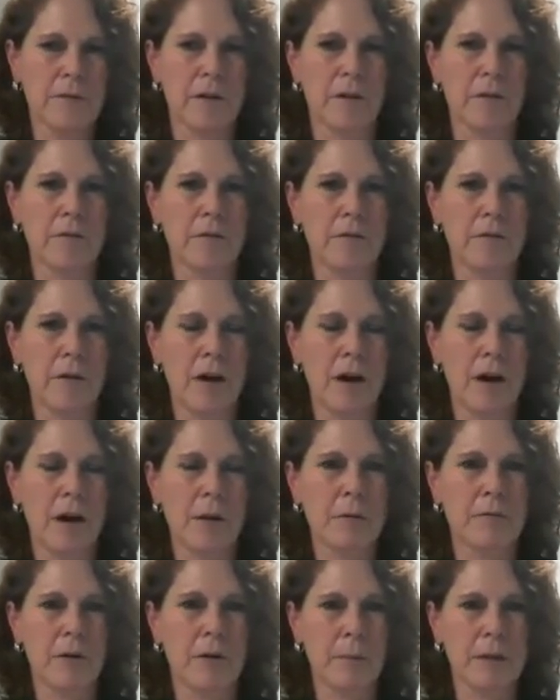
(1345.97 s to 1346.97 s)
high
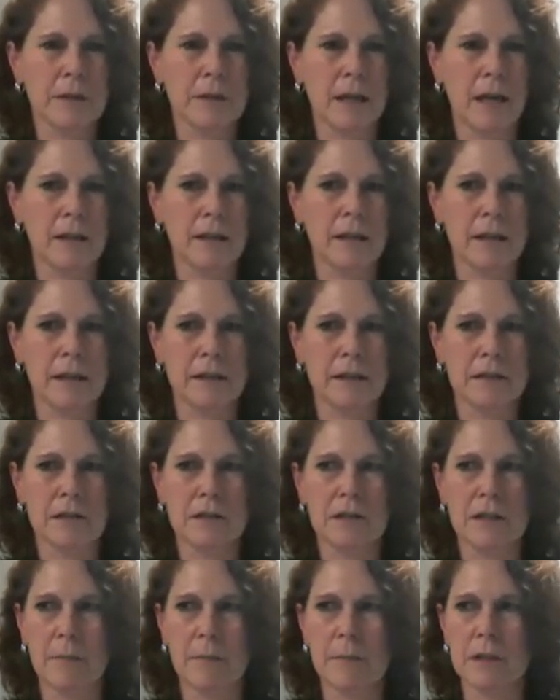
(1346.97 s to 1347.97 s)
performance
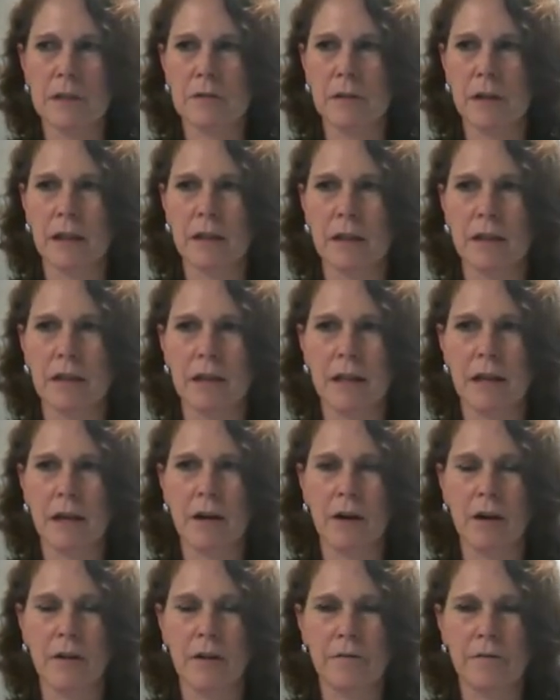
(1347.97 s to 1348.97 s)
athletes demonstrate that they
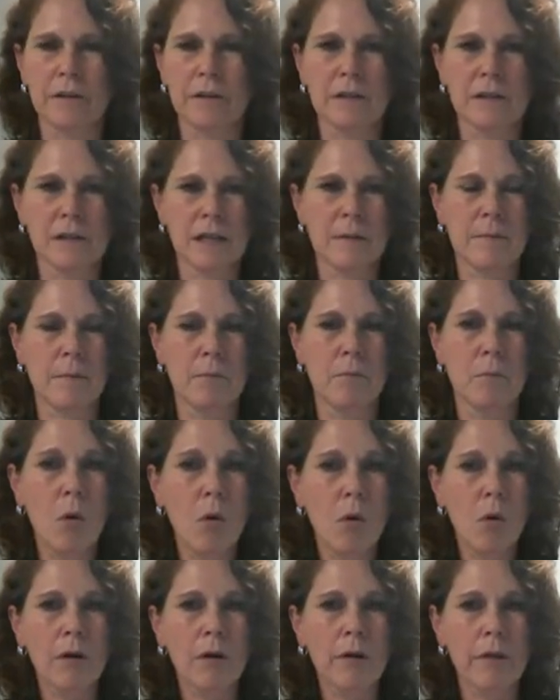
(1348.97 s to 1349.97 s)
often sleep
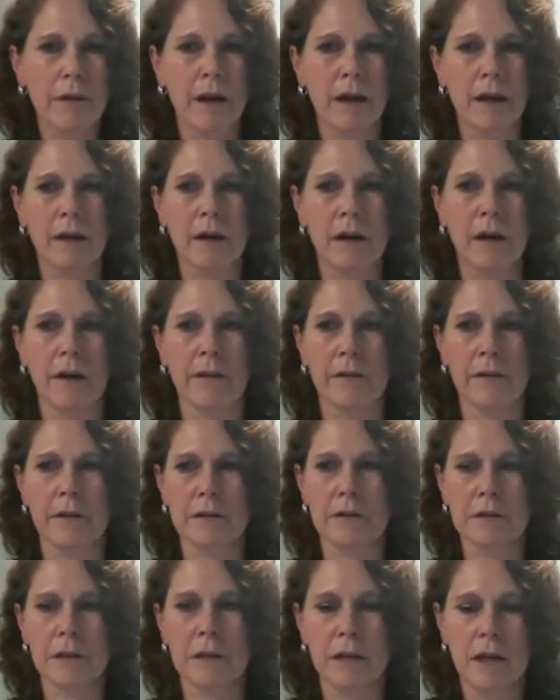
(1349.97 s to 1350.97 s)
more than
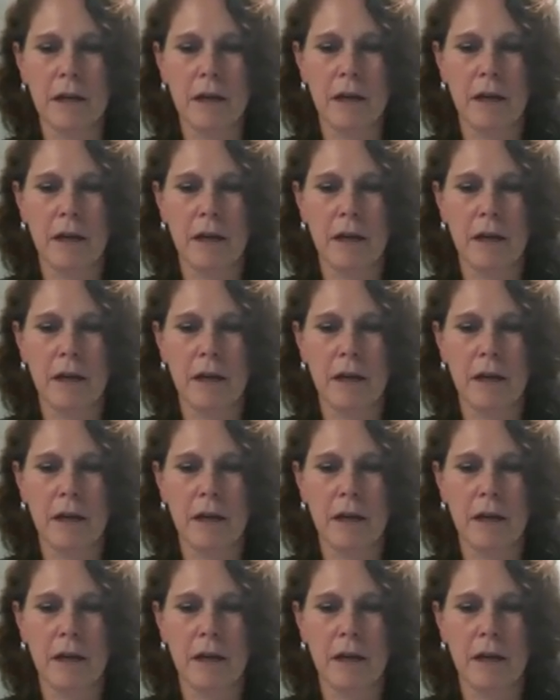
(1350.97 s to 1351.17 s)
others,